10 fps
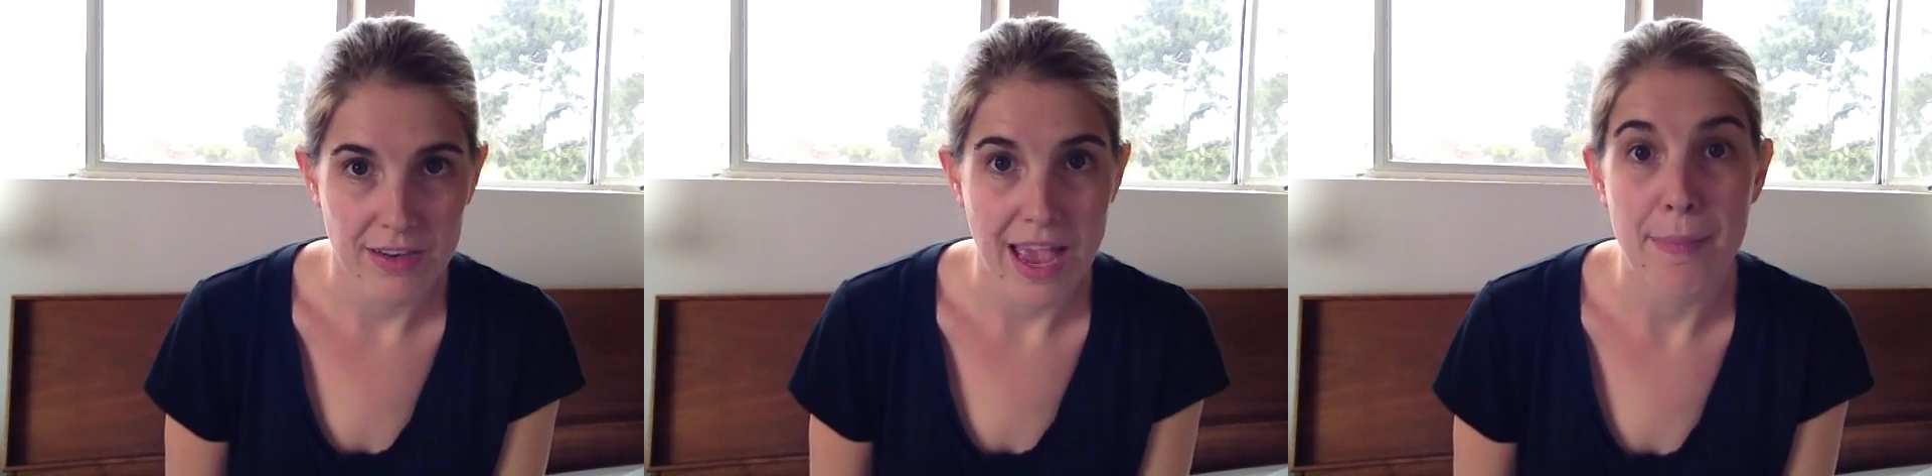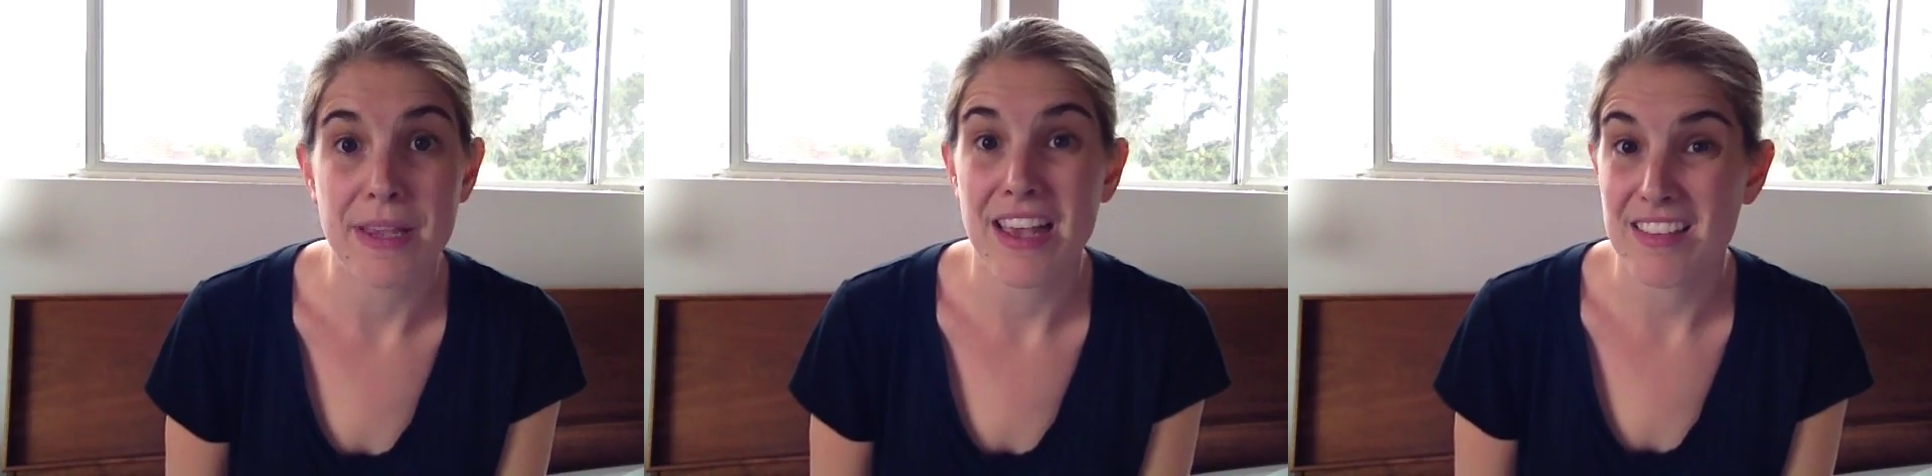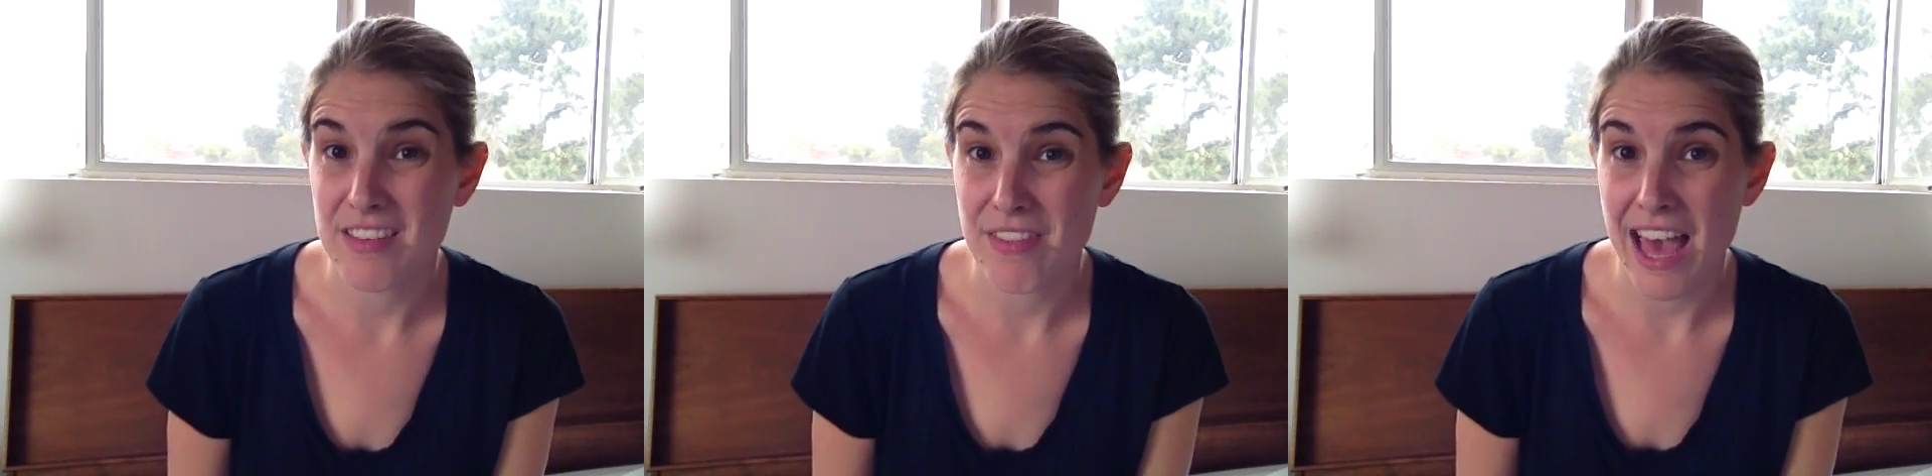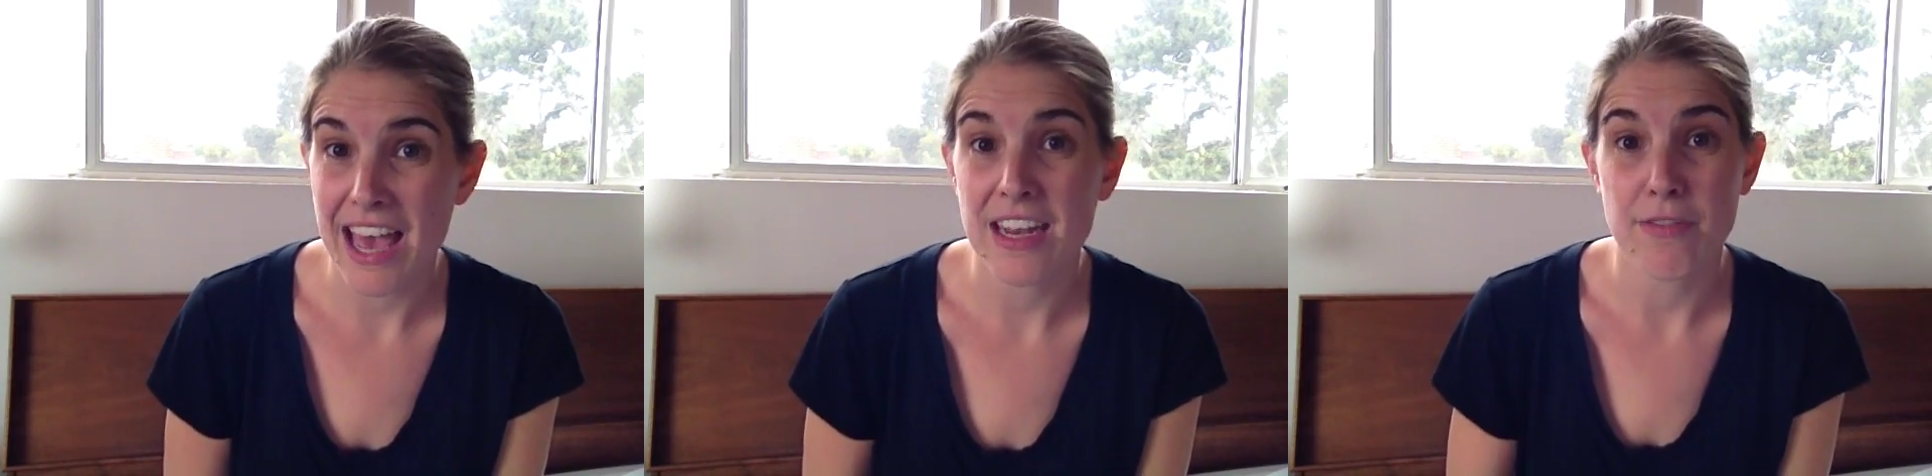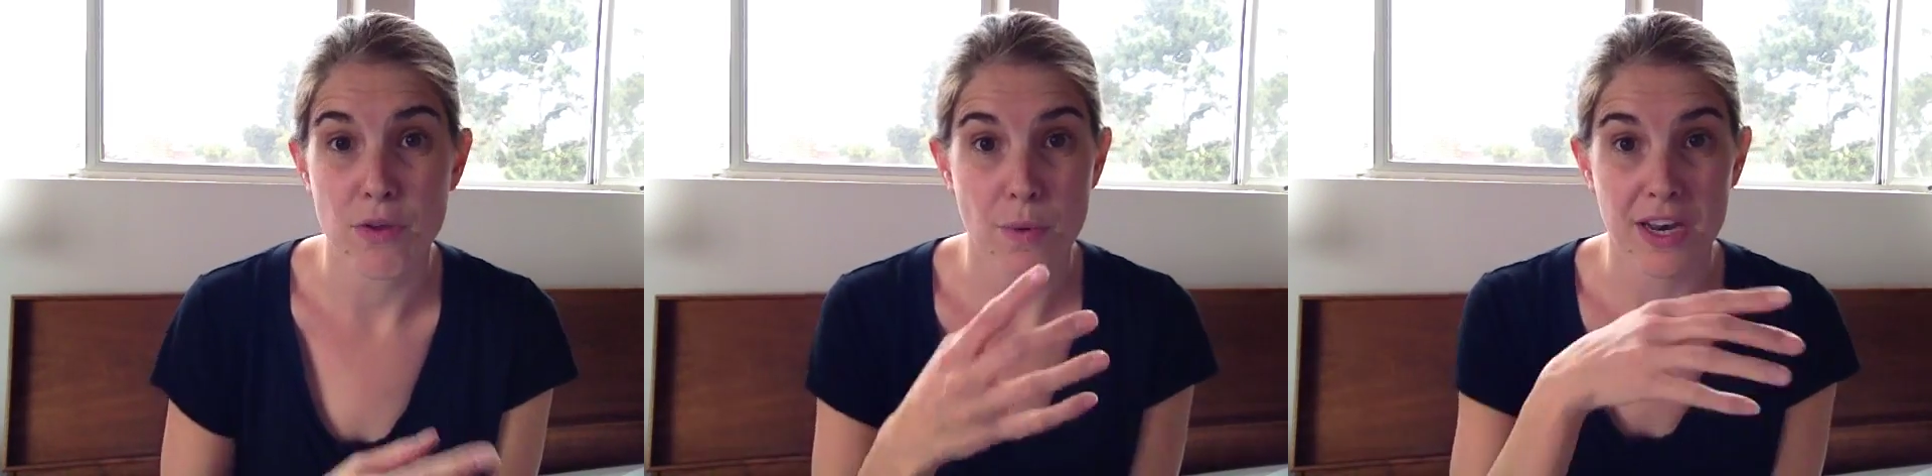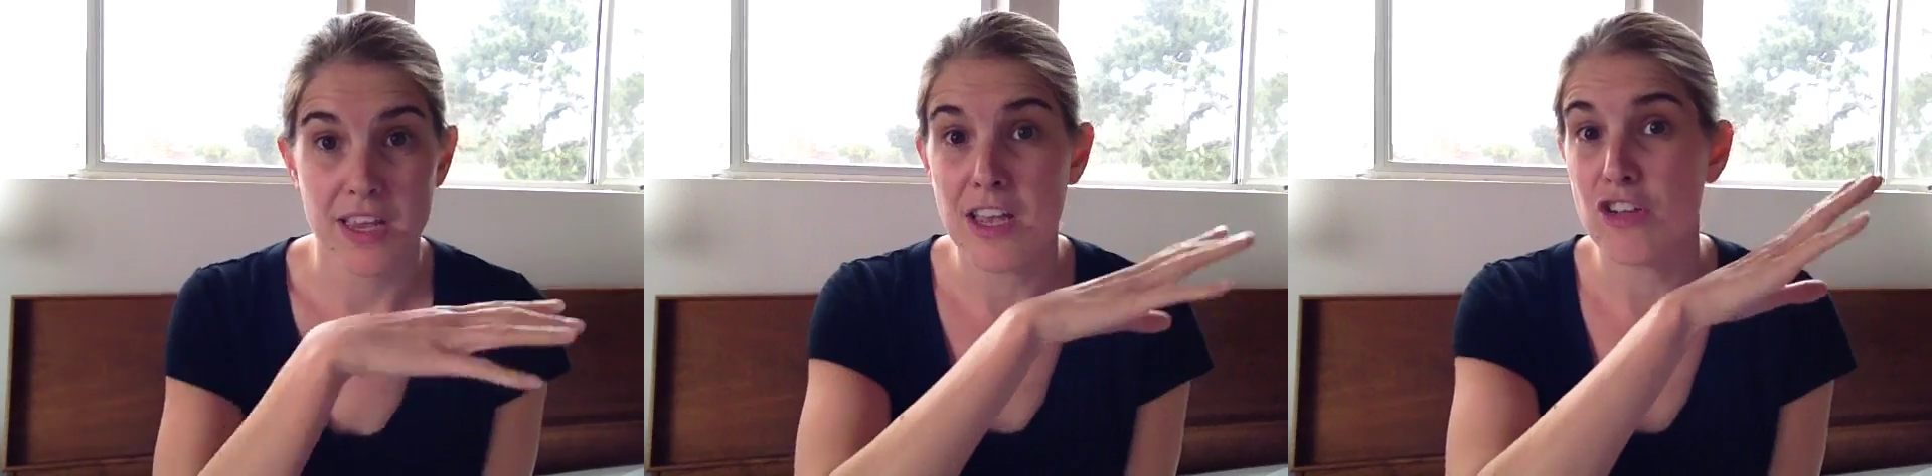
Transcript: And because of that, if you want to